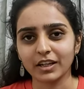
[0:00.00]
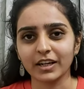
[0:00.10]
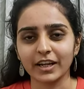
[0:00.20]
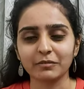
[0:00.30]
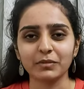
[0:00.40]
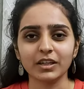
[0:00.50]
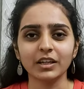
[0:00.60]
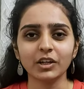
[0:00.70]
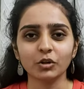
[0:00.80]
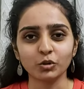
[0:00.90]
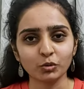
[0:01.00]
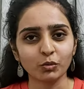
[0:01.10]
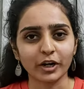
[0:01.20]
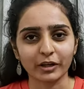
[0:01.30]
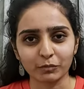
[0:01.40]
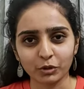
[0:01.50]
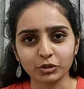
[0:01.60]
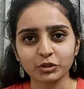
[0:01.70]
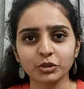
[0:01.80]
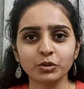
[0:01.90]
they let me do what I
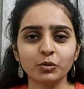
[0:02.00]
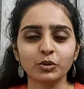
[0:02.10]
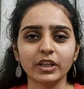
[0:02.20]
want to do,